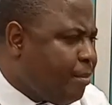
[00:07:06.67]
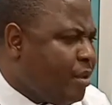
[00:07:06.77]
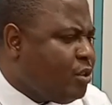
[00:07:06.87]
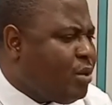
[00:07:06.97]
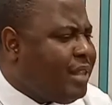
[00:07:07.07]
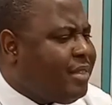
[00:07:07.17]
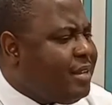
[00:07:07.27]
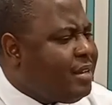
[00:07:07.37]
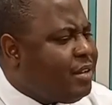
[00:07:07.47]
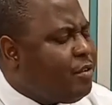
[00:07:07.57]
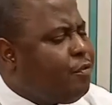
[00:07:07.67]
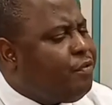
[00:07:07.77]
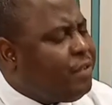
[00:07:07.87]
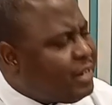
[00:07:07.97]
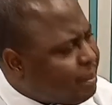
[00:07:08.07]
So I think
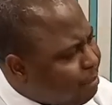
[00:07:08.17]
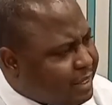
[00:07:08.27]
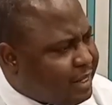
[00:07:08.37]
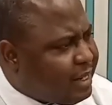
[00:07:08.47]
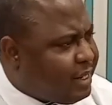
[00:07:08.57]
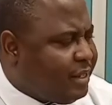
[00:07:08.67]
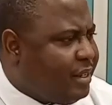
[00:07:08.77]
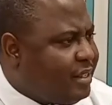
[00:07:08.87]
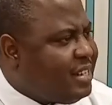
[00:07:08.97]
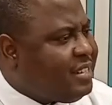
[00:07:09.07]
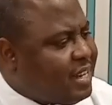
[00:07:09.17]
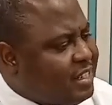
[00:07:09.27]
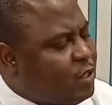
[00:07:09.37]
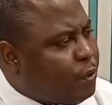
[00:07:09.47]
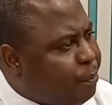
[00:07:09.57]
fundamentally the
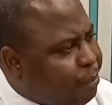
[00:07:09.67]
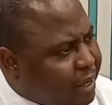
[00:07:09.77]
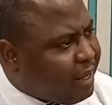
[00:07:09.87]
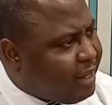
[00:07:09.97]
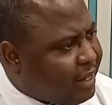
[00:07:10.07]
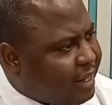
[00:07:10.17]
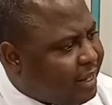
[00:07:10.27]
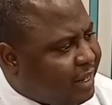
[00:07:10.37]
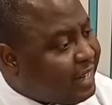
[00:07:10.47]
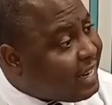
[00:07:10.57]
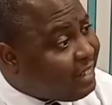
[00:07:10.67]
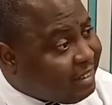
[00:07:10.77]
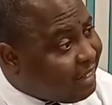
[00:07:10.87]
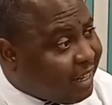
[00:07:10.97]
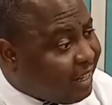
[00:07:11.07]
charges we pay in Nigeria,